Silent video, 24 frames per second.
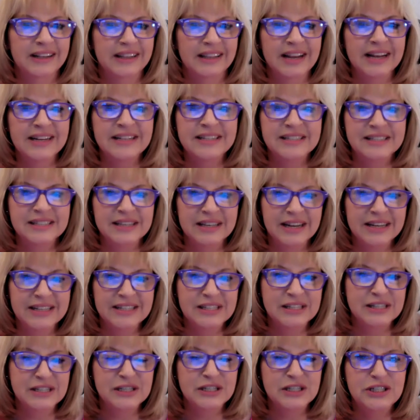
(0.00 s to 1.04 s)

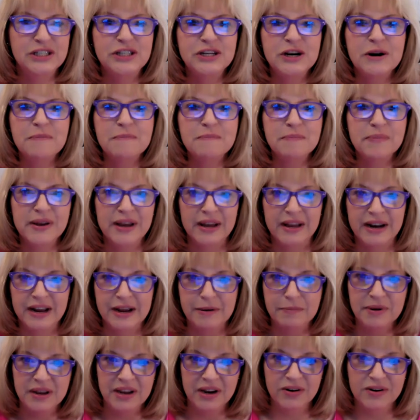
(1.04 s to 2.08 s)
let's jump in.
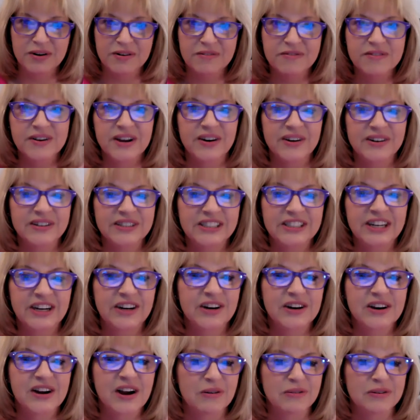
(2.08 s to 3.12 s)
I'm Karen of
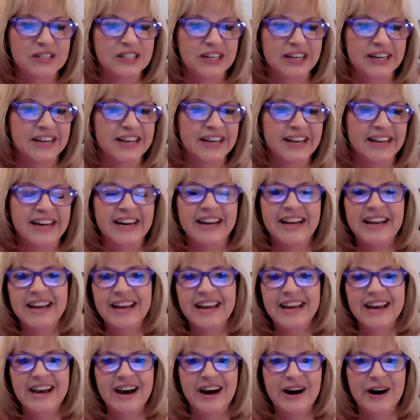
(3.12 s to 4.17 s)
Shier Coaching, and
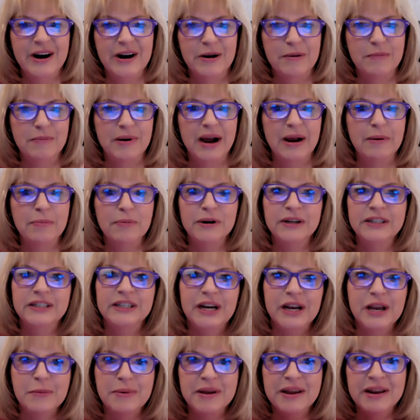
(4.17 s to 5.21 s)
I
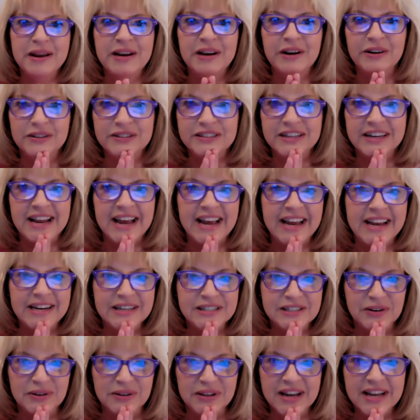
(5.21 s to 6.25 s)
appreciate you being here today.
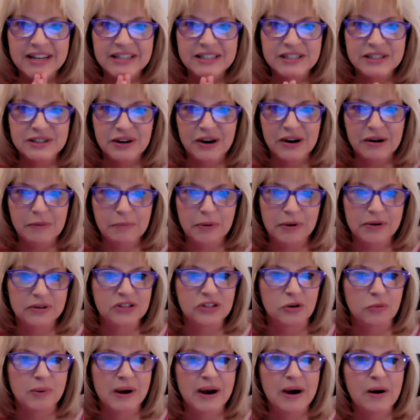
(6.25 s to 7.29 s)
So let's talk
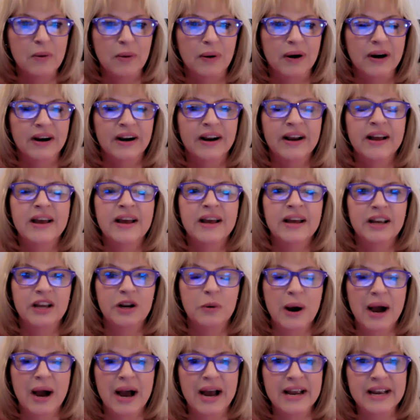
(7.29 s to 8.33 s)
personal power.
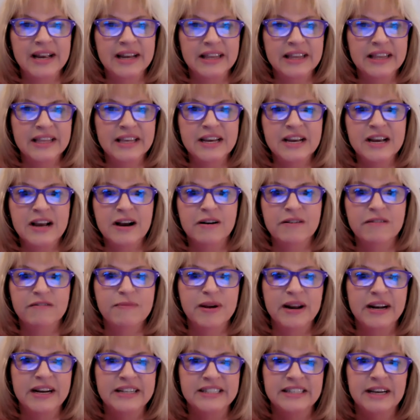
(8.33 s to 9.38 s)
I can think of
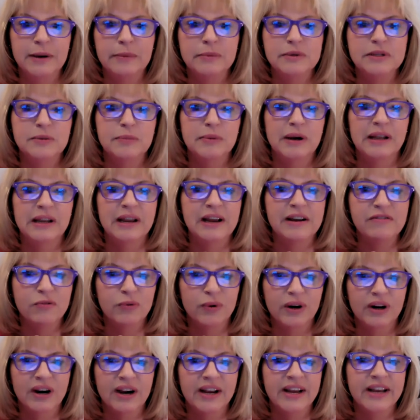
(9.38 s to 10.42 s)
many times in my life
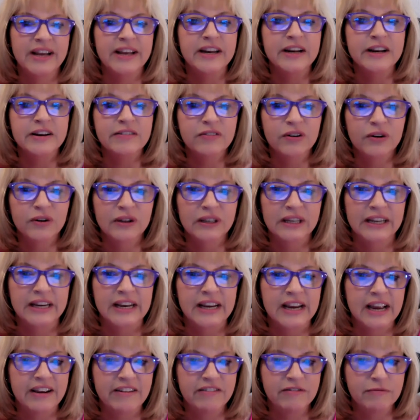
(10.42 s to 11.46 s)
where I inadvertently
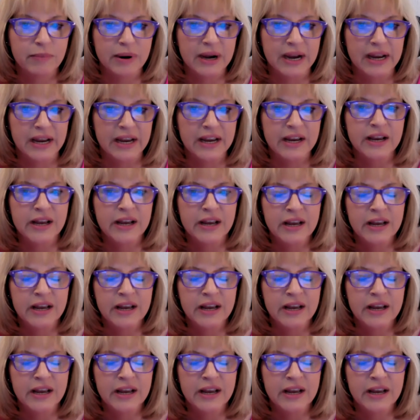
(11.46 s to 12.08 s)
gave my